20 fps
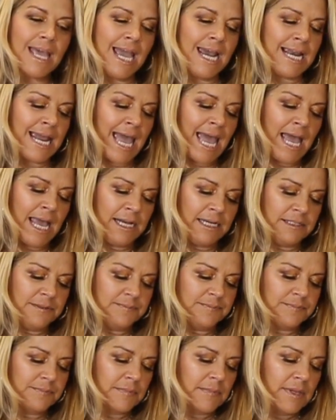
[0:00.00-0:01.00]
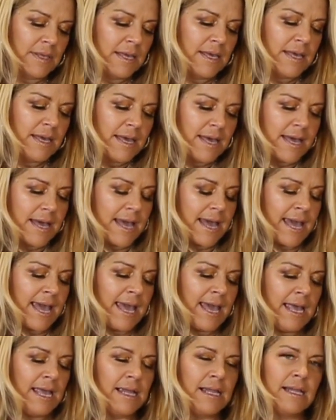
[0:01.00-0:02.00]
an egg,
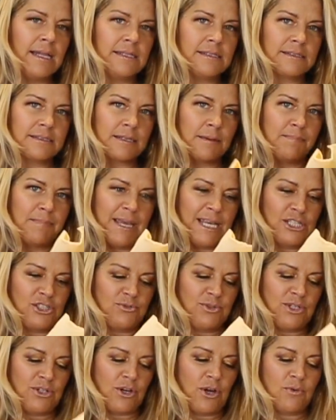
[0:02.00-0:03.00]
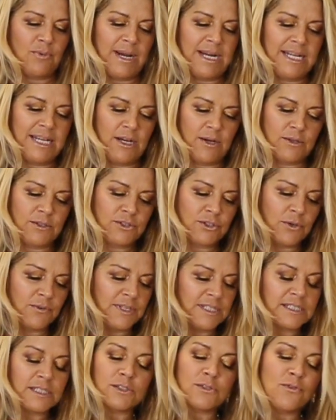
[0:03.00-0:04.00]
and some pastry dough right here. So
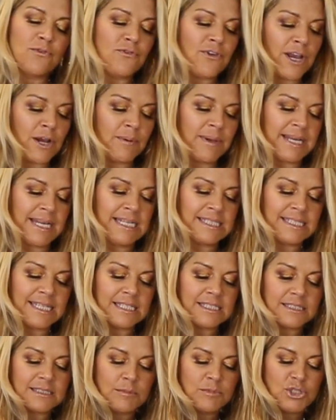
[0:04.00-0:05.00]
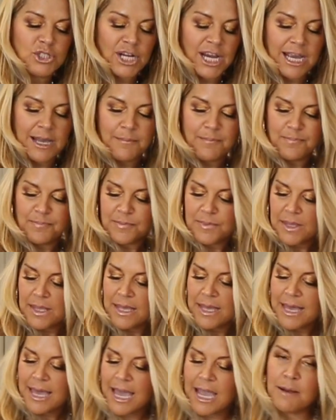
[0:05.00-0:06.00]
this is very easy, and some jam.
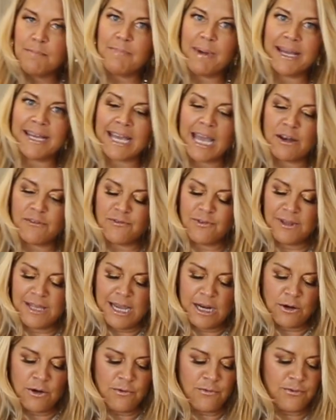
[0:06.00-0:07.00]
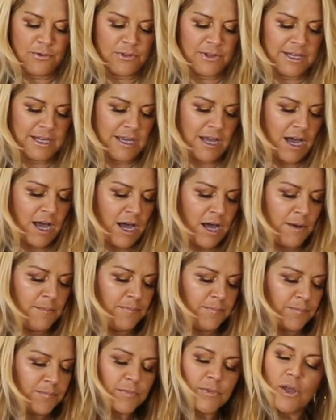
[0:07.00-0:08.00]
And baguette for later
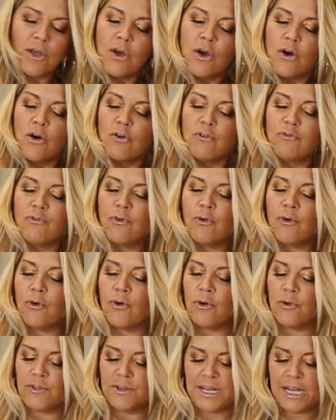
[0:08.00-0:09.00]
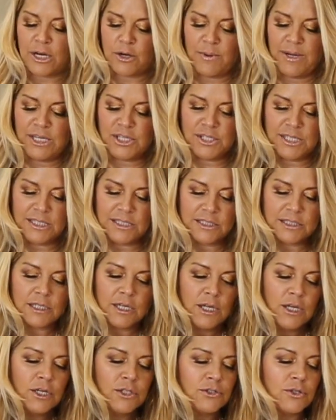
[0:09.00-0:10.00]
for the decorations.
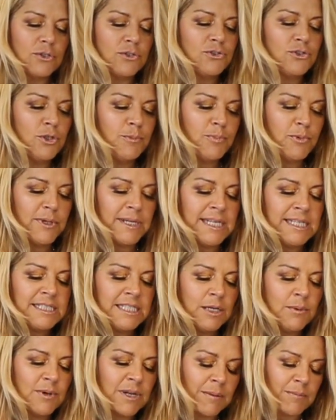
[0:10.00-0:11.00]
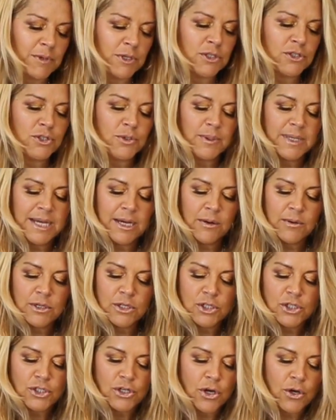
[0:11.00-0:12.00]
So super easy. What I'm going to do here
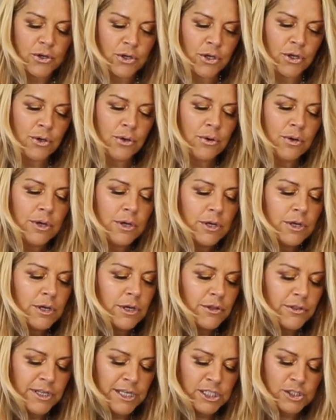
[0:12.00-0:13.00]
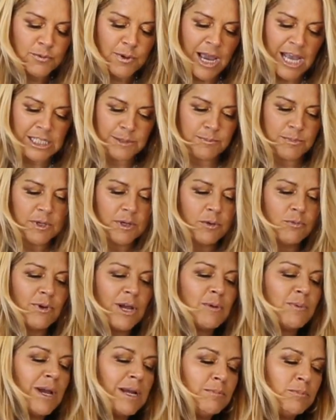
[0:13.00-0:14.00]
and show you, these red,
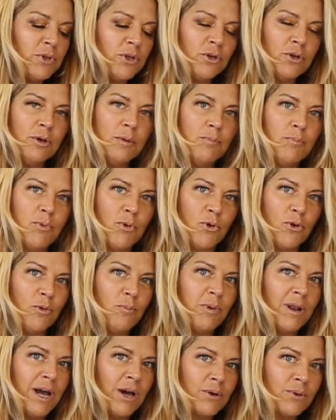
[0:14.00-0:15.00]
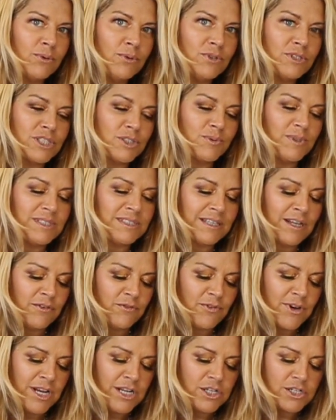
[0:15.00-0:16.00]
white, and bleu, blanc, rouge, as we say in
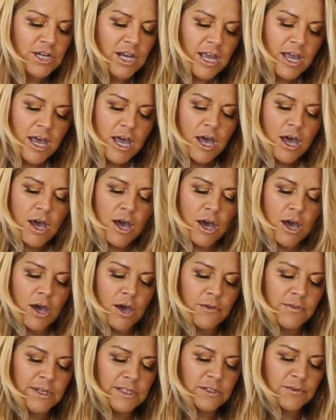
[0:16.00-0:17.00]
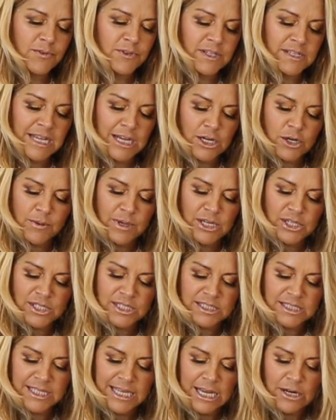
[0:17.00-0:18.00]
French. These are for the
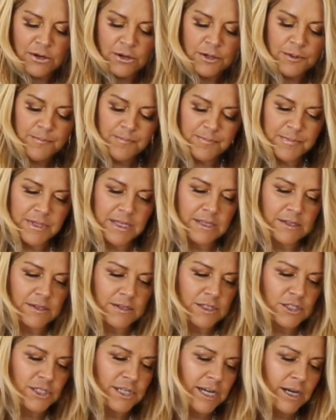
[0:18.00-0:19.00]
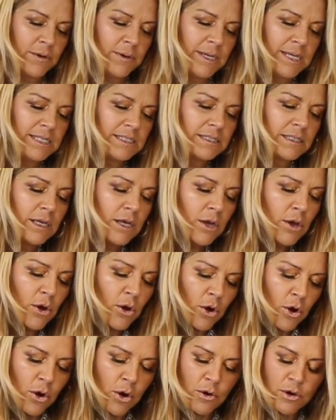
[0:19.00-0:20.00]
decorations later. These are the cherries.
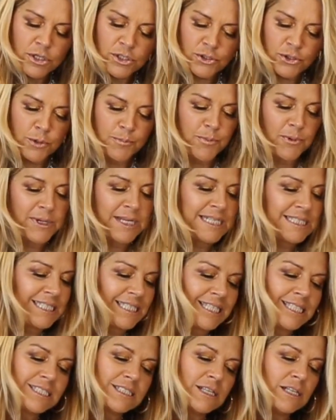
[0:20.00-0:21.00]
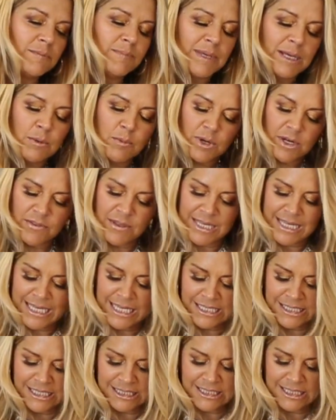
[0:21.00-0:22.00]
Super easy. This could be one of the
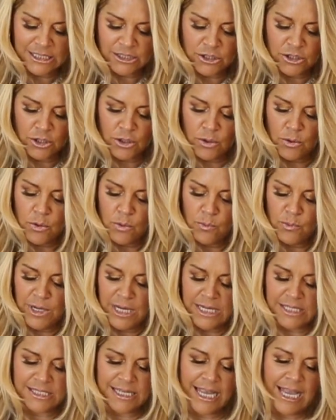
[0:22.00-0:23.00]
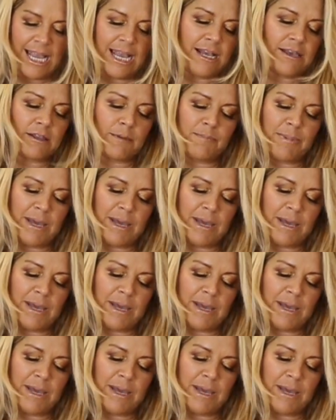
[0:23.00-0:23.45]
easiest things to do. We take the